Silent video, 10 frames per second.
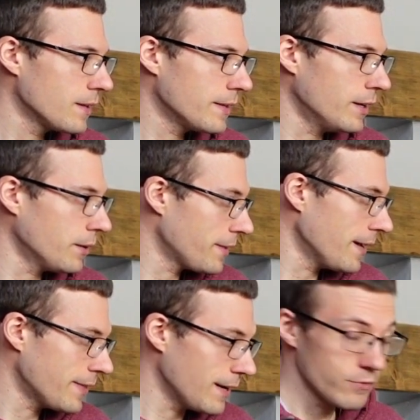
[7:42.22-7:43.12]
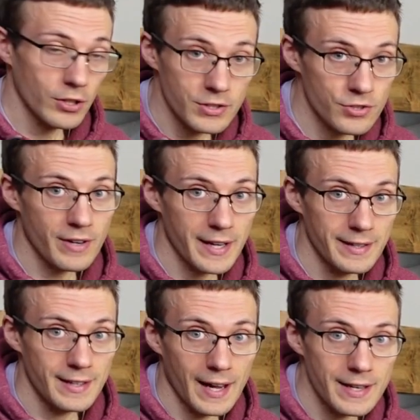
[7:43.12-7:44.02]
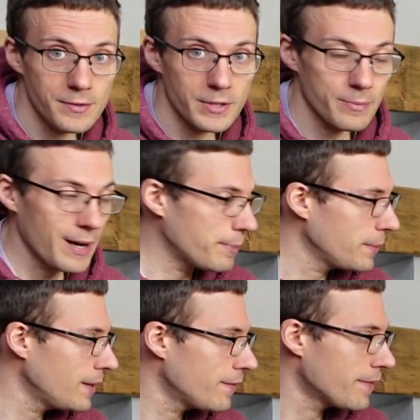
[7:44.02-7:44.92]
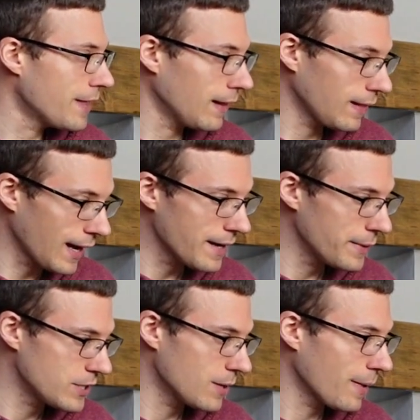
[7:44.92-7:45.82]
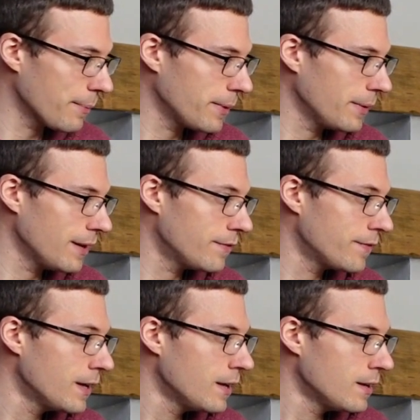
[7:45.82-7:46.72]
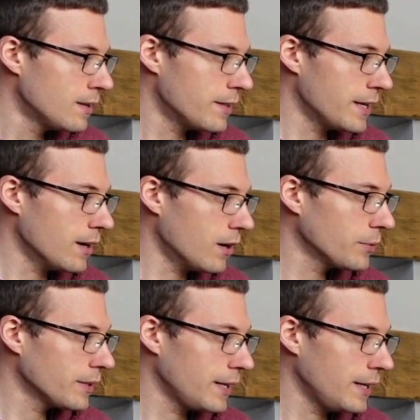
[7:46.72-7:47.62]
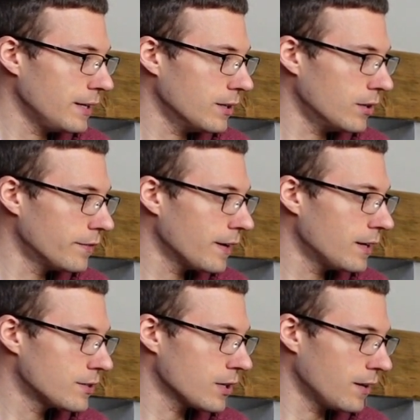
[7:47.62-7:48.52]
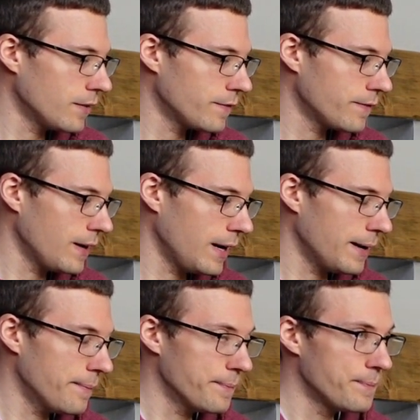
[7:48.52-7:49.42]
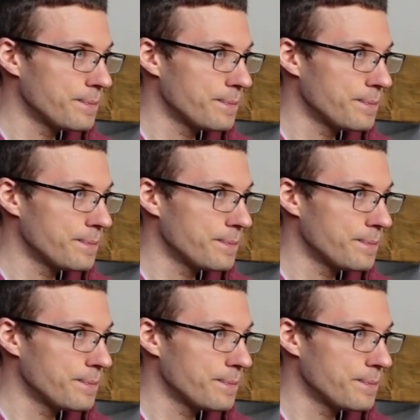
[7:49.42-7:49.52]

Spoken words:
they run straight and nice, which I'm happy with. They're light, which I'm happy with. The only other thing